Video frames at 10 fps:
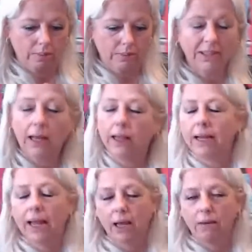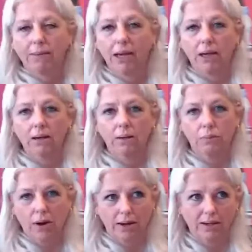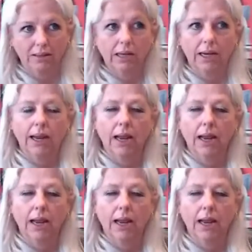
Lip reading: selling handmade products like